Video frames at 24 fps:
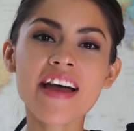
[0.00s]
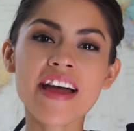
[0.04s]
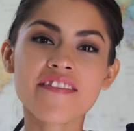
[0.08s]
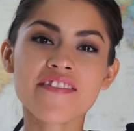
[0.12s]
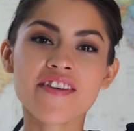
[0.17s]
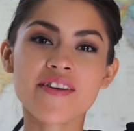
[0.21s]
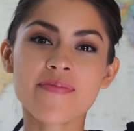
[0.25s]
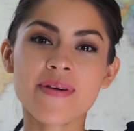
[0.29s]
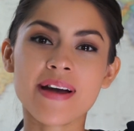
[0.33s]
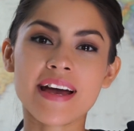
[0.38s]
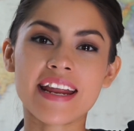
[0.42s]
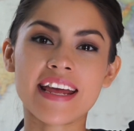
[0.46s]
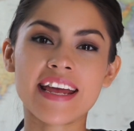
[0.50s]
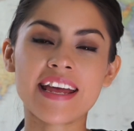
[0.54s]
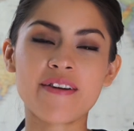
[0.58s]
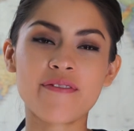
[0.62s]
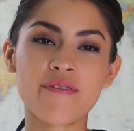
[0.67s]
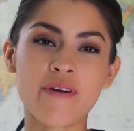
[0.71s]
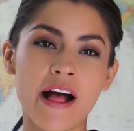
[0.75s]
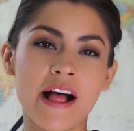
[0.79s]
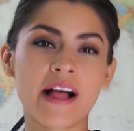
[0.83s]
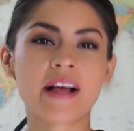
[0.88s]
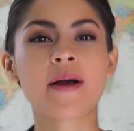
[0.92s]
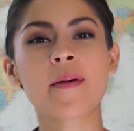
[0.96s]
everybody,
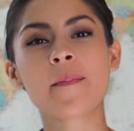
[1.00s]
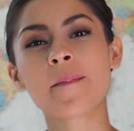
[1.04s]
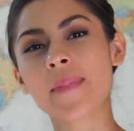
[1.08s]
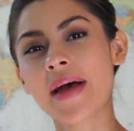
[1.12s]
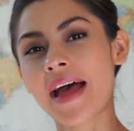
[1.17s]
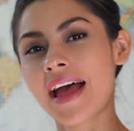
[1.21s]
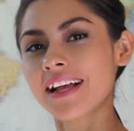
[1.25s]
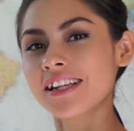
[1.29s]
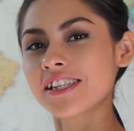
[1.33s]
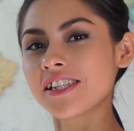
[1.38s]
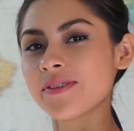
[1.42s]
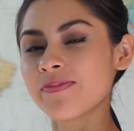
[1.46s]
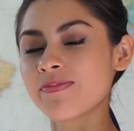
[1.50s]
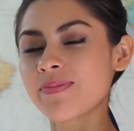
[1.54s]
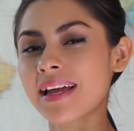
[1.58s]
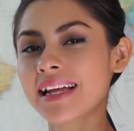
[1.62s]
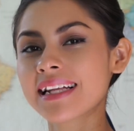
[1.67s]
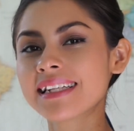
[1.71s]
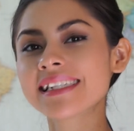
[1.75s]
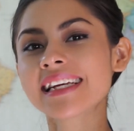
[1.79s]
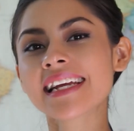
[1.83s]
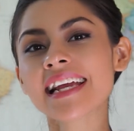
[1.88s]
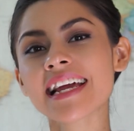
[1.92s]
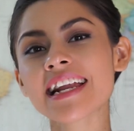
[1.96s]
welcome back to my
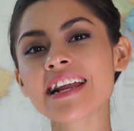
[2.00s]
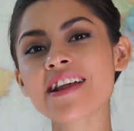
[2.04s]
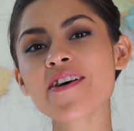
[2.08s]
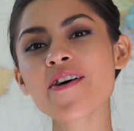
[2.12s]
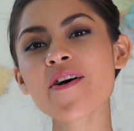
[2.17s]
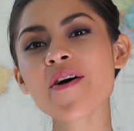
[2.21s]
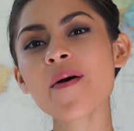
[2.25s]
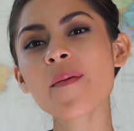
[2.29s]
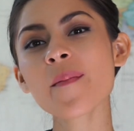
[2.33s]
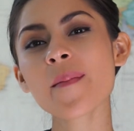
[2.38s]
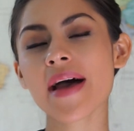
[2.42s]
channel.